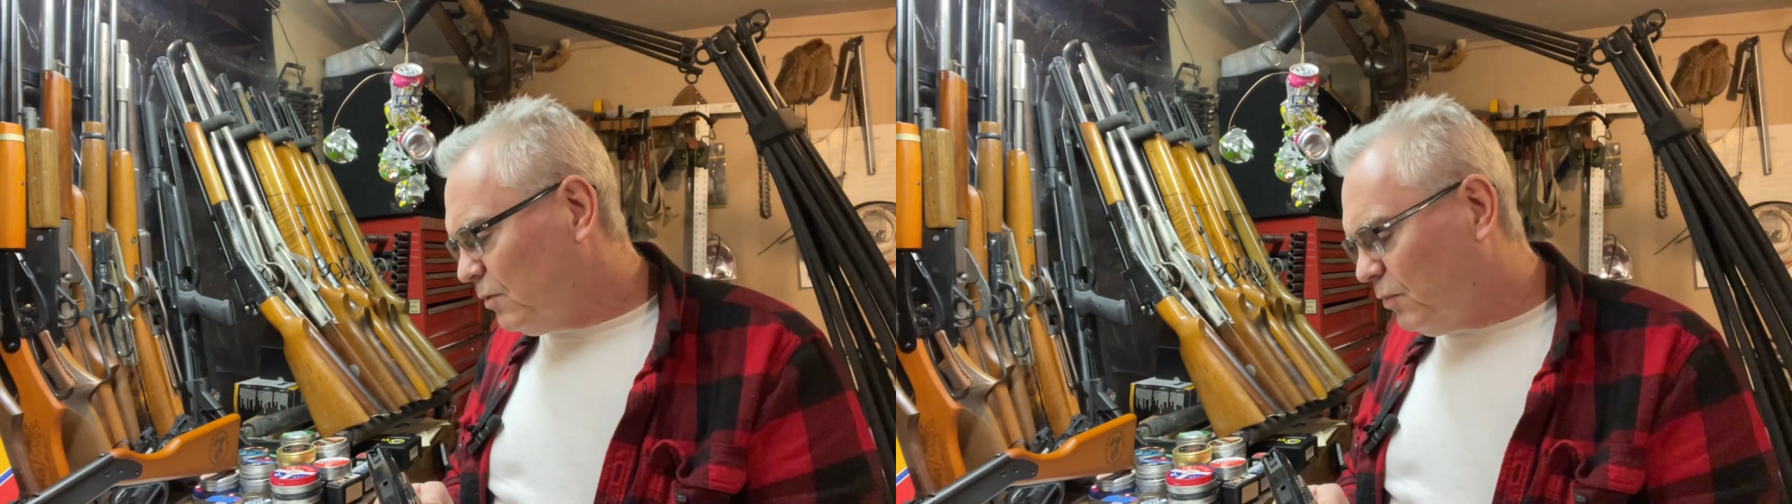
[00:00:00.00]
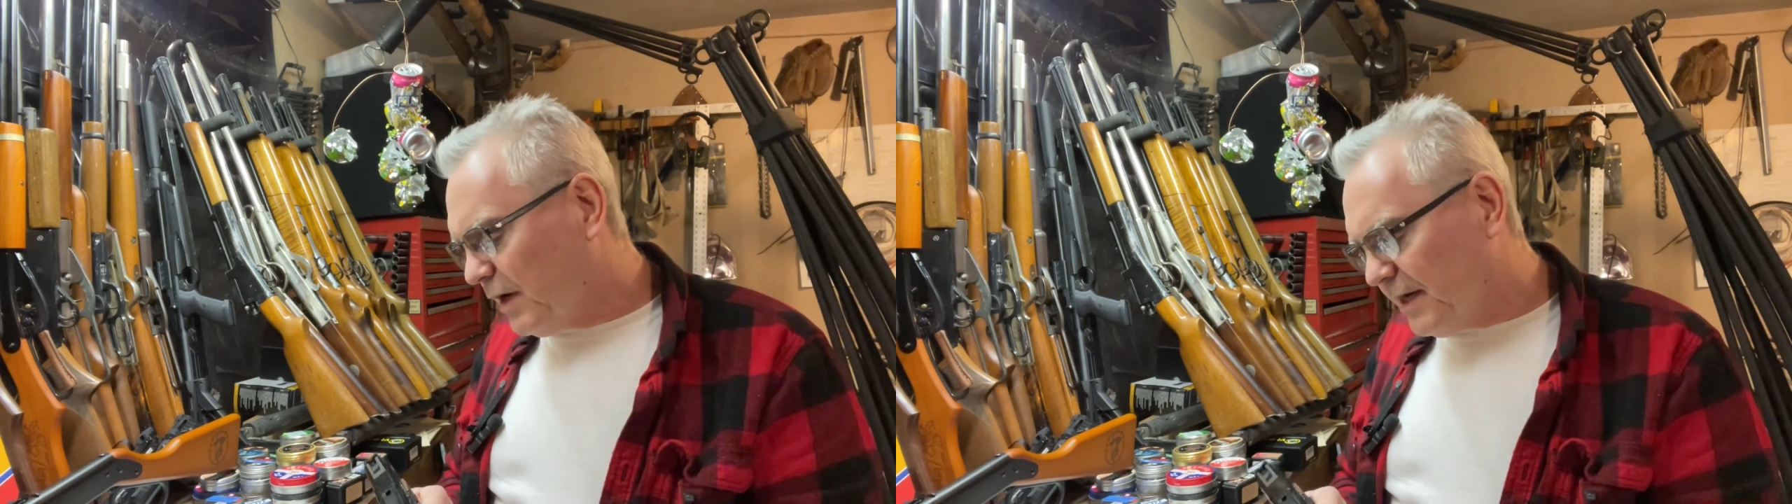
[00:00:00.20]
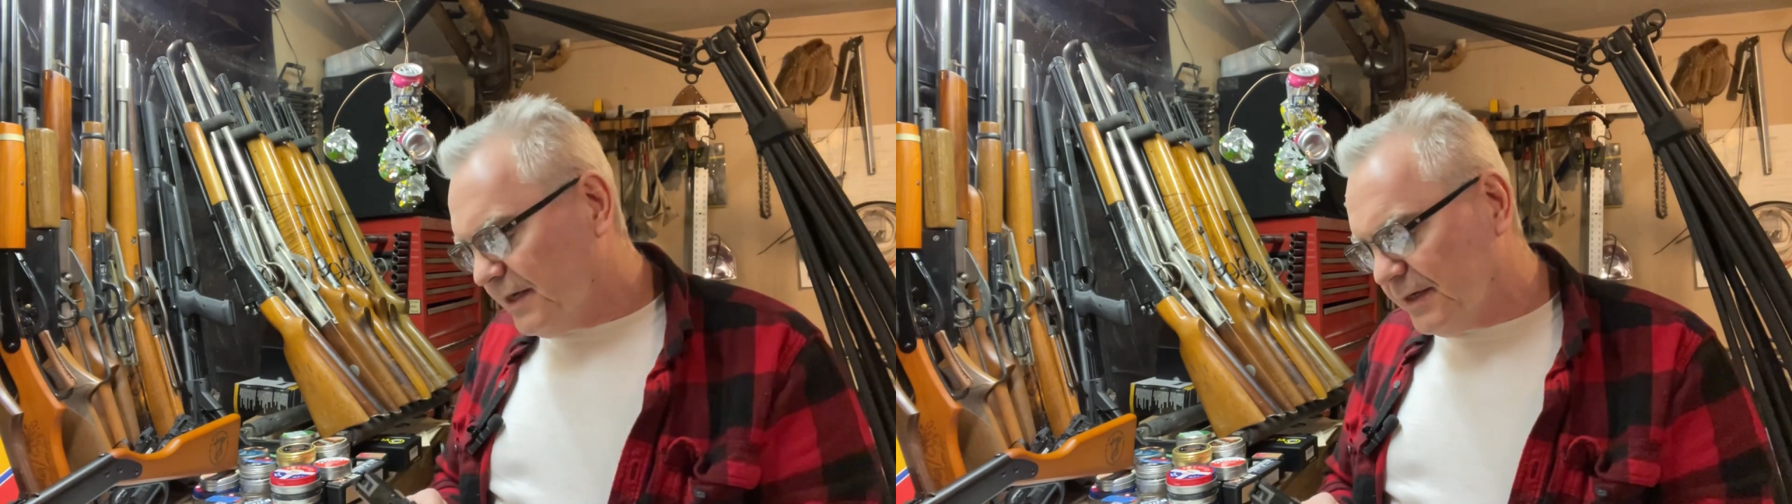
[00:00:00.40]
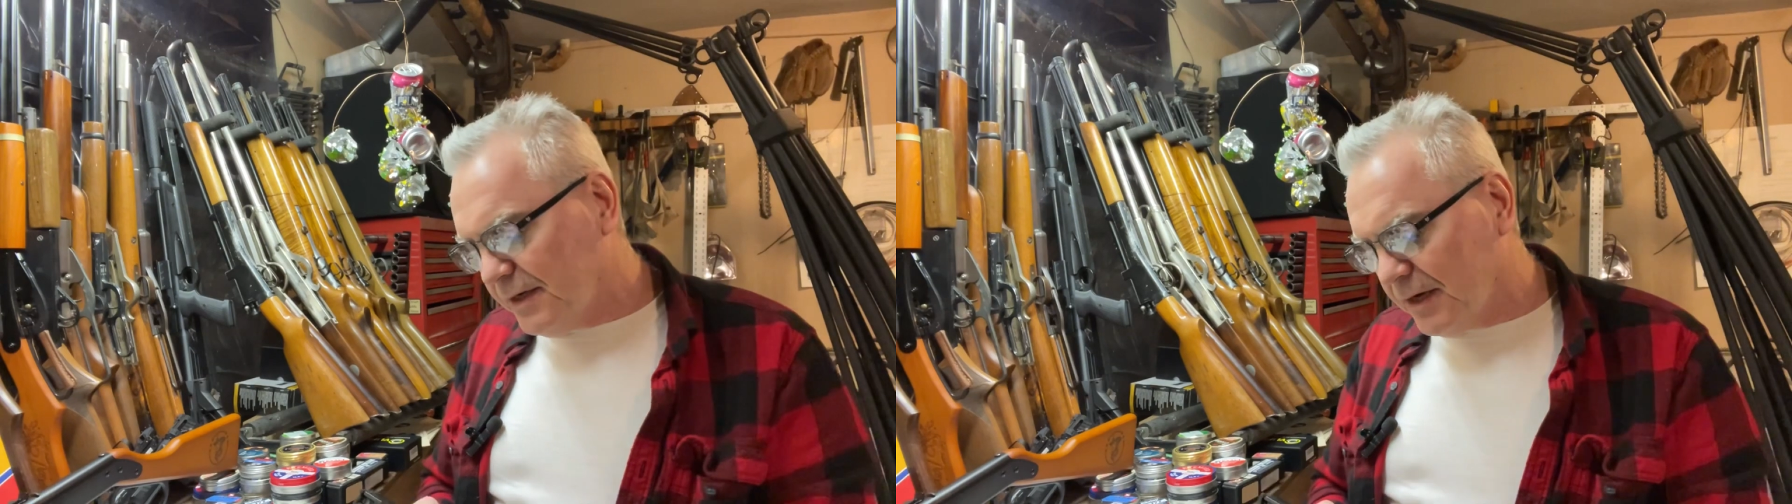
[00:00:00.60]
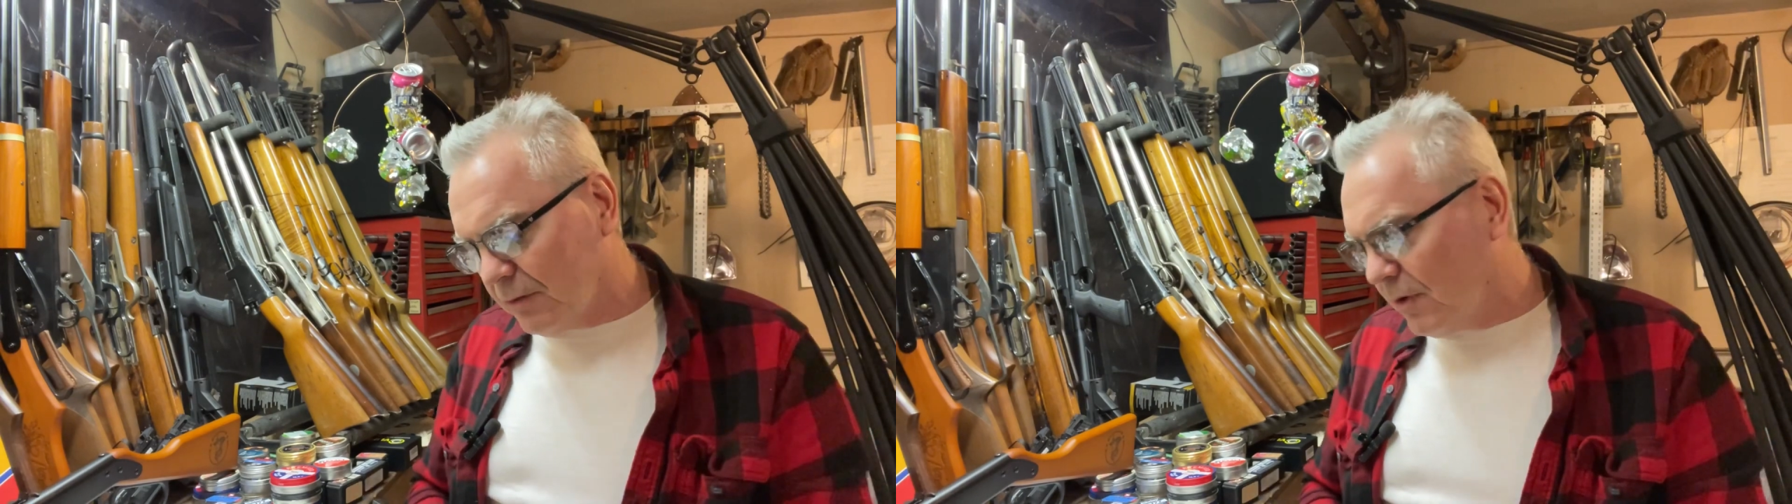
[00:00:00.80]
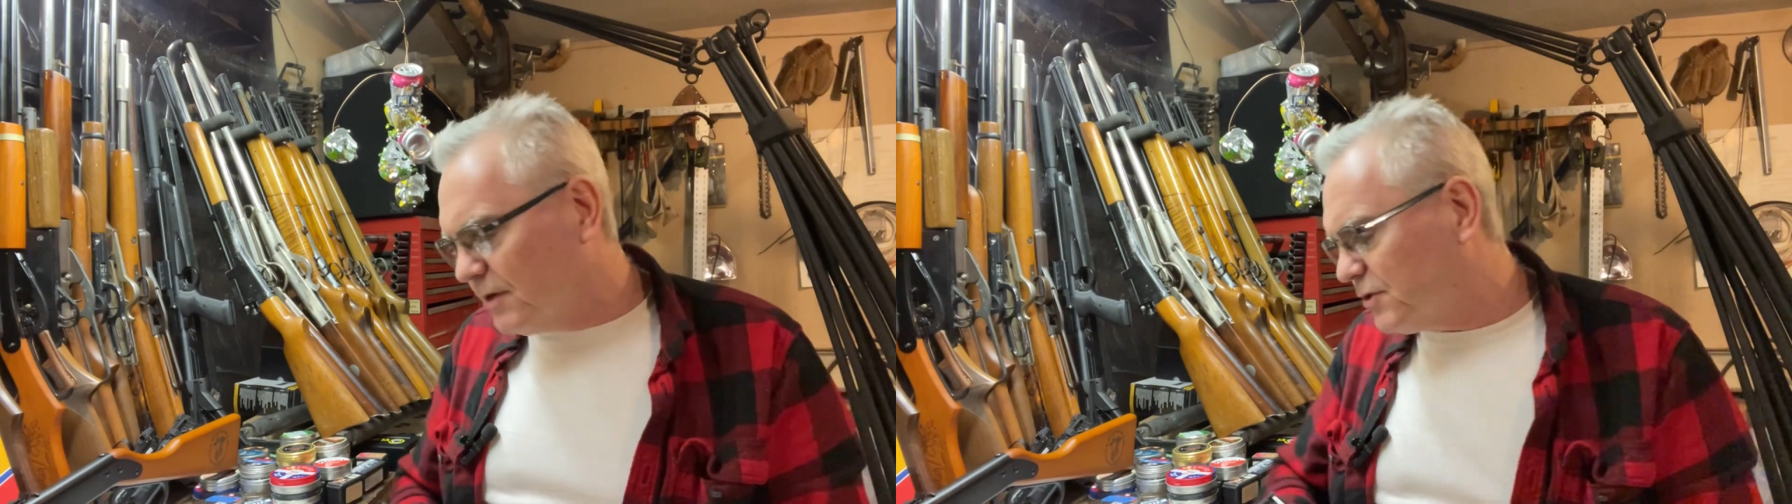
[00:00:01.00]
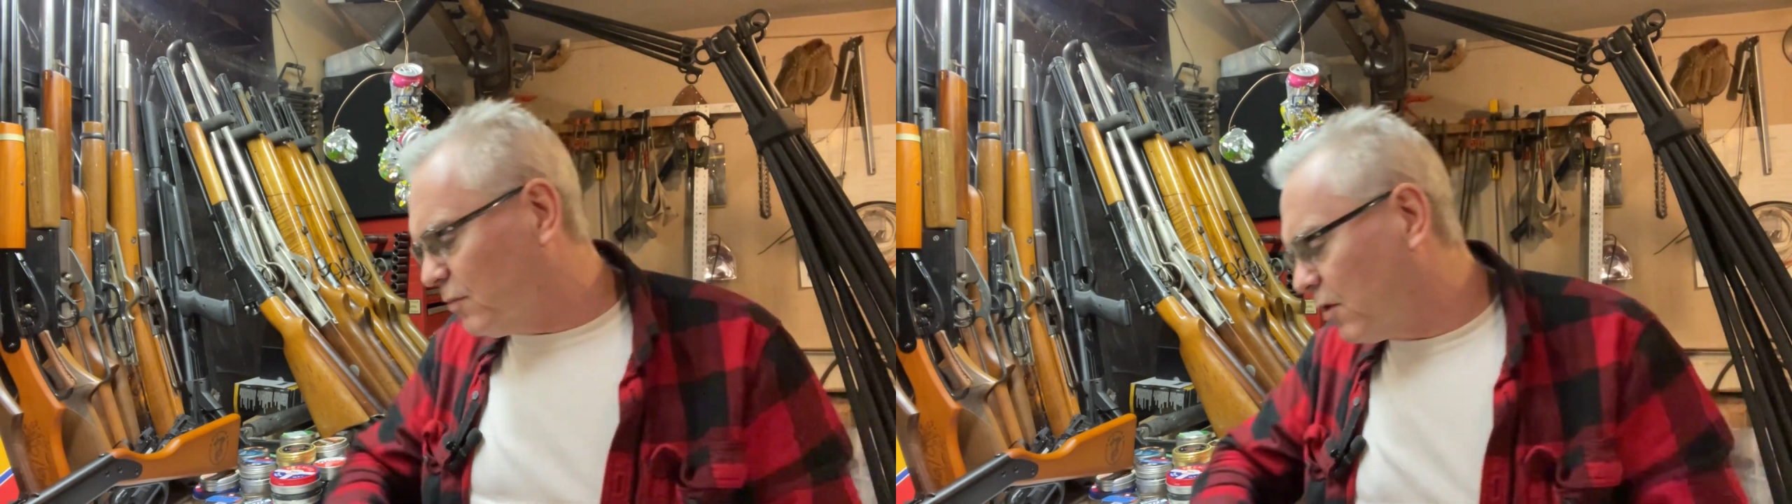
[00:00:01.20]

But I did run some